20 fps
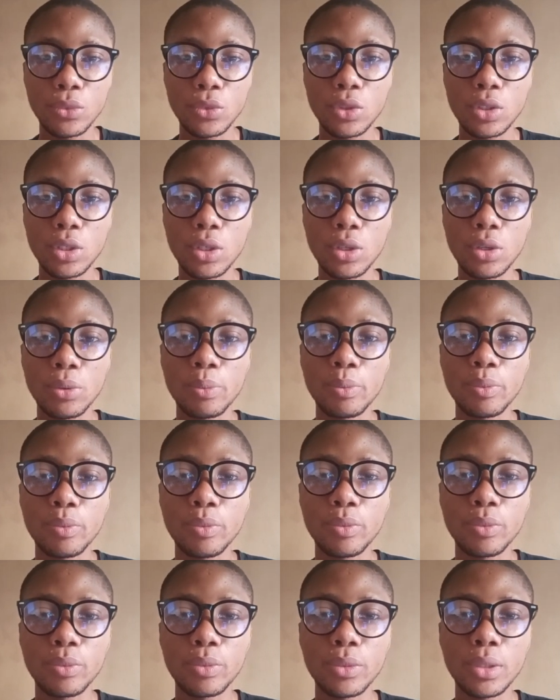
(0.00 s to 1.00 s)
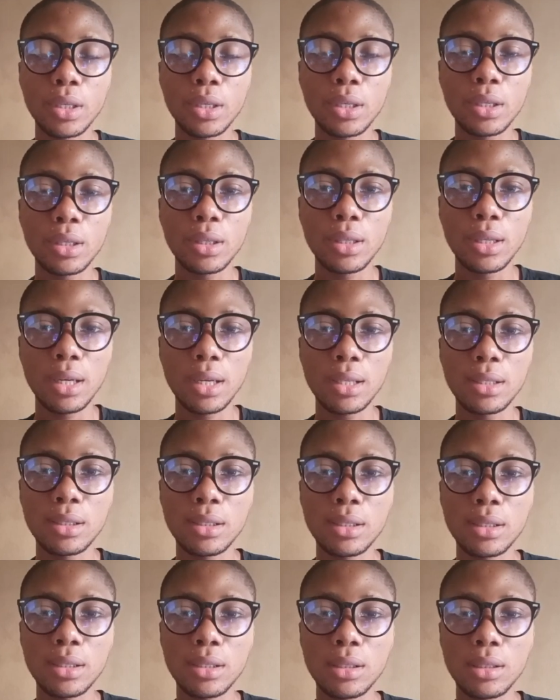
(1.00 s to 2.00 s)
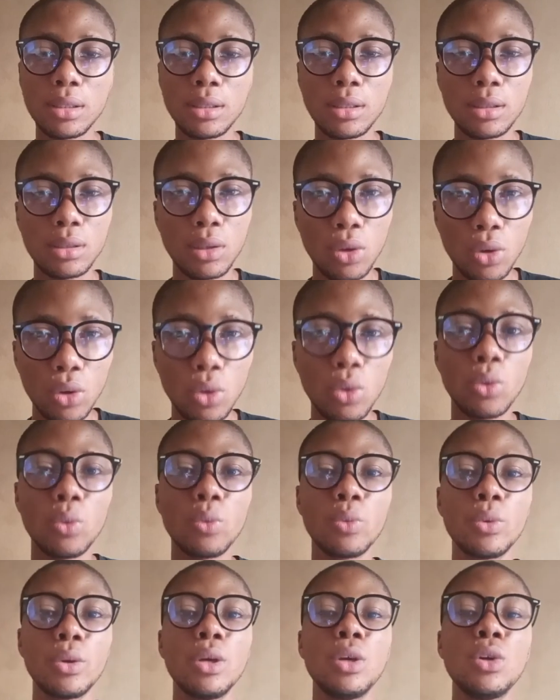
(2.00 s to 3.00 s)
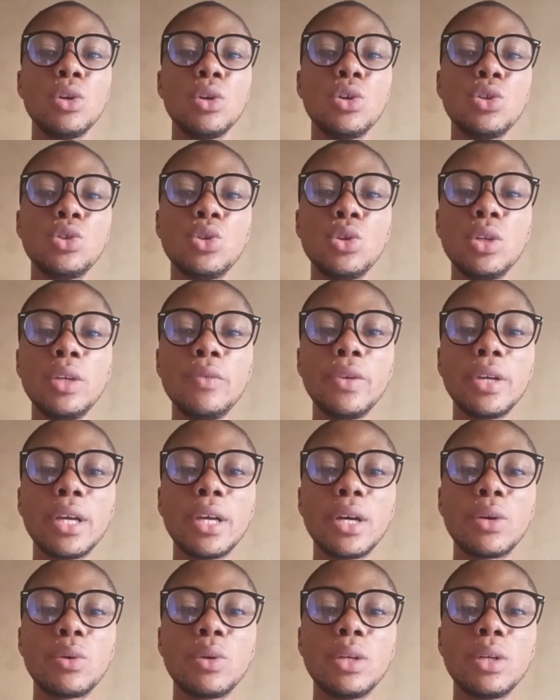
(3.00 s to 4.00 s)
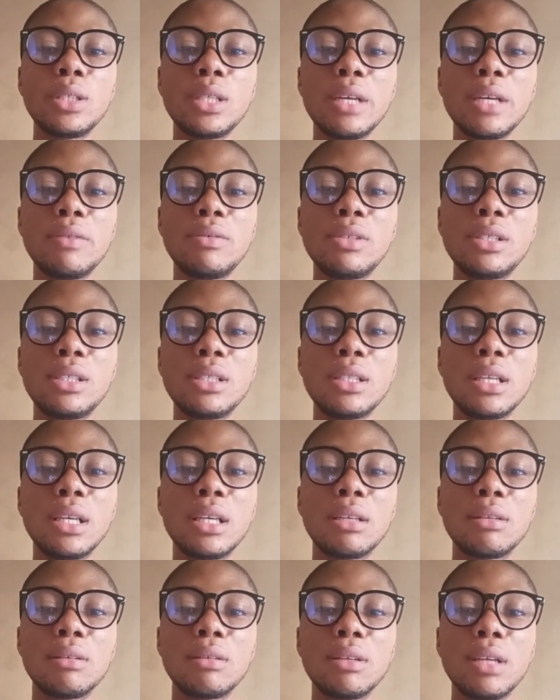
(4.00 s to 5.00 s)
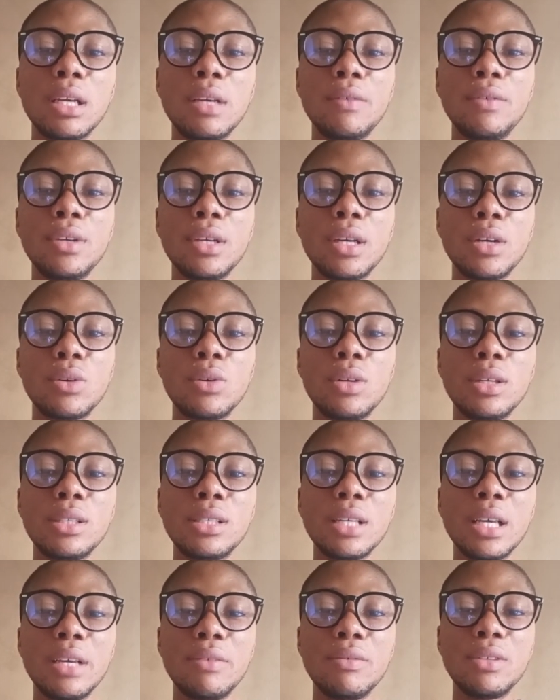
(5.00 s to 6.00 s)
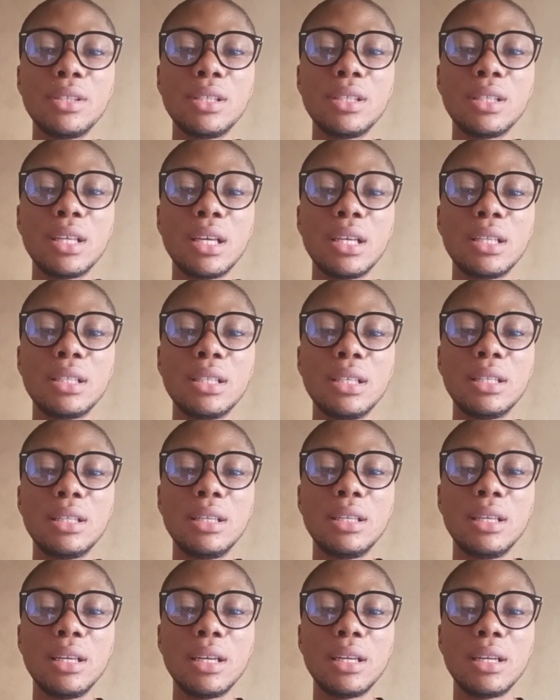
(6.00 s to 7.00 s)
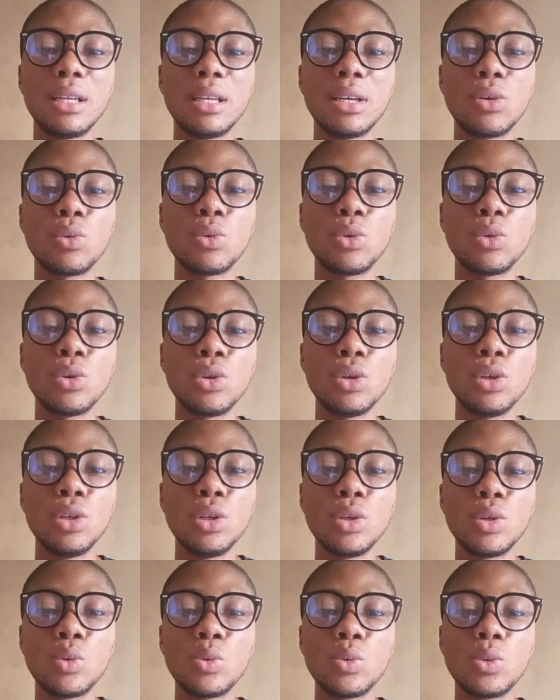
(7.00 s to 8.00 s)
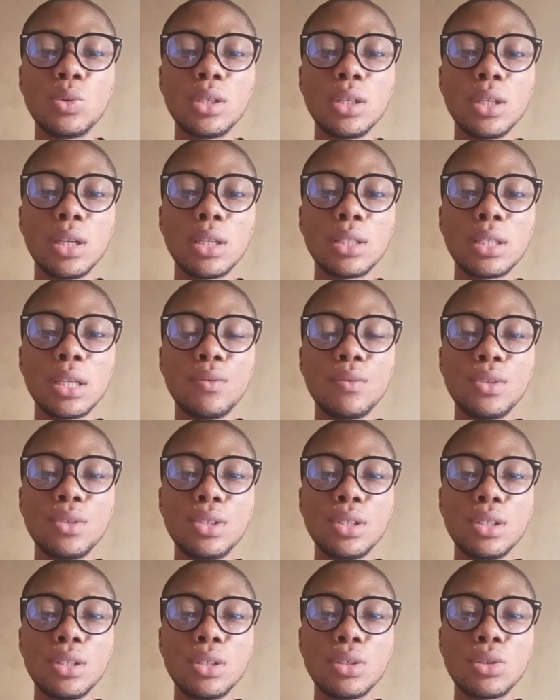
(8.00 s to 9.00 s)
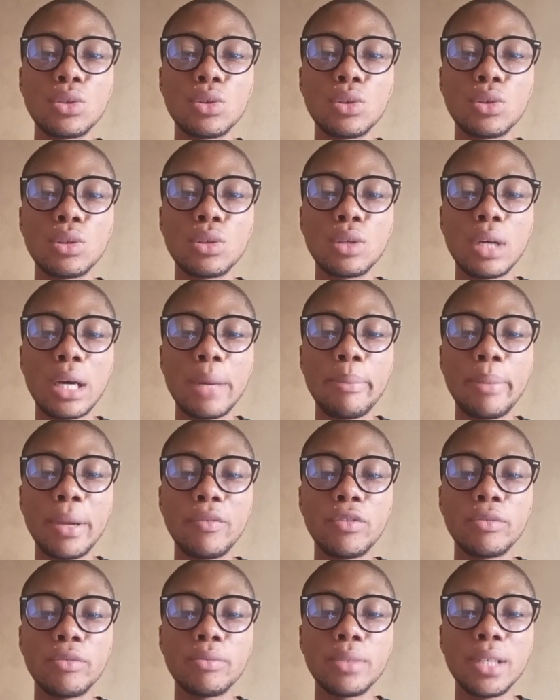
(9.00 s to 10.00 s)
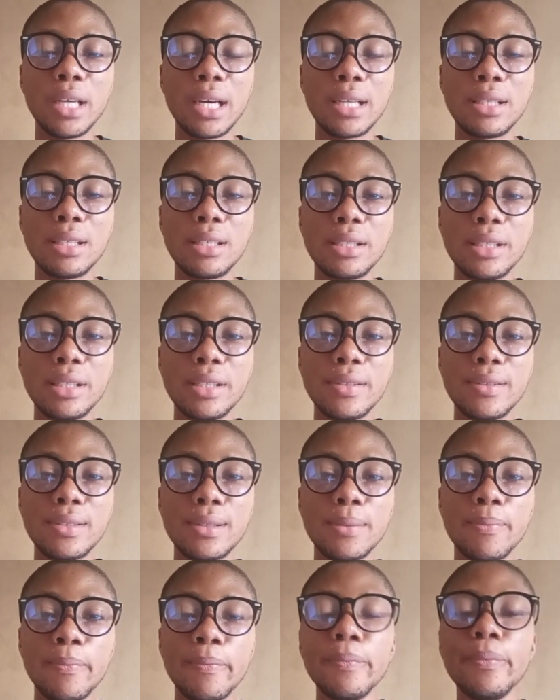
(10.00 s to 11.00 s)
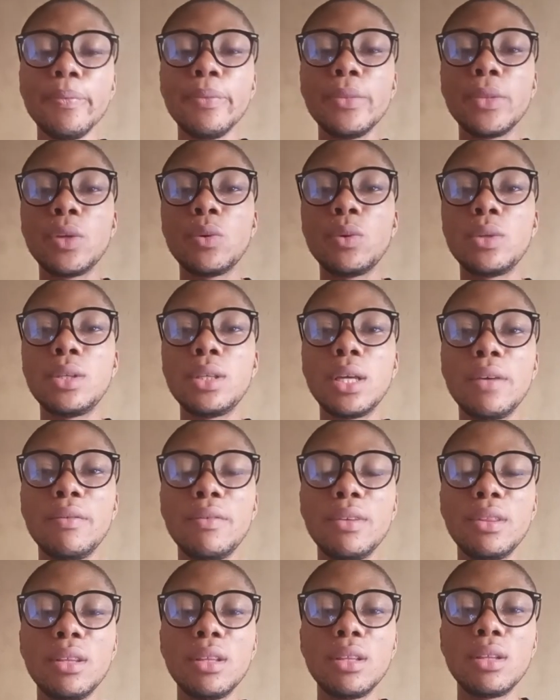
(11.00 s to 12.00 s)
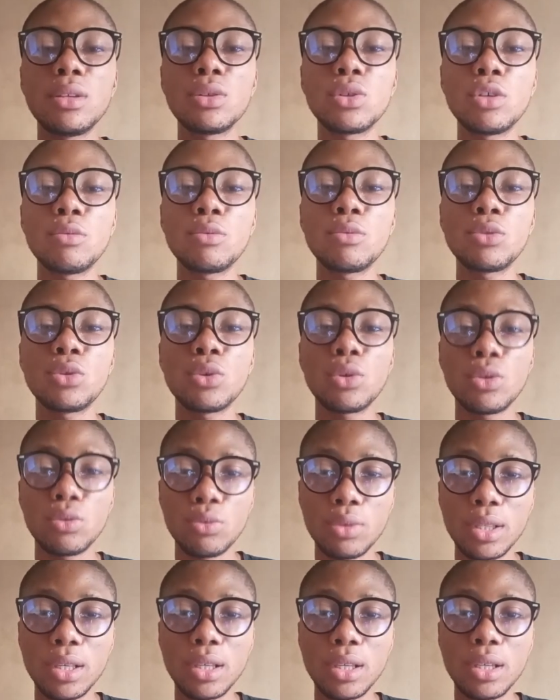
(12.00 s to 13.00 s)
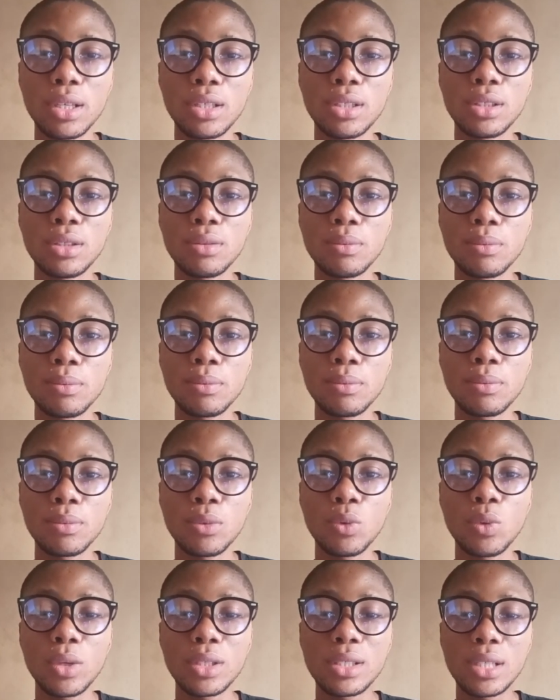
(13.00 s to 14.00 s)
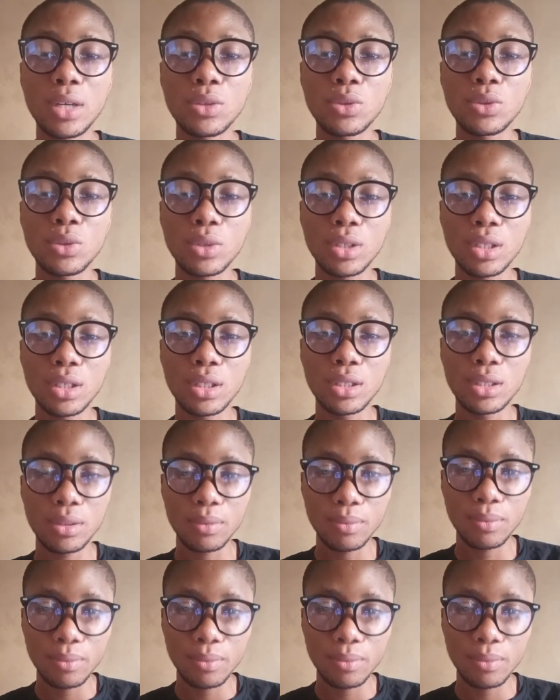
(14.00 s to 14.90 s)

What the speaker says: So I think that is all. So if you calculate everything I did here now, you see that everything is, apart from the additives, you see everything is up to 100 kg, 1000 kg.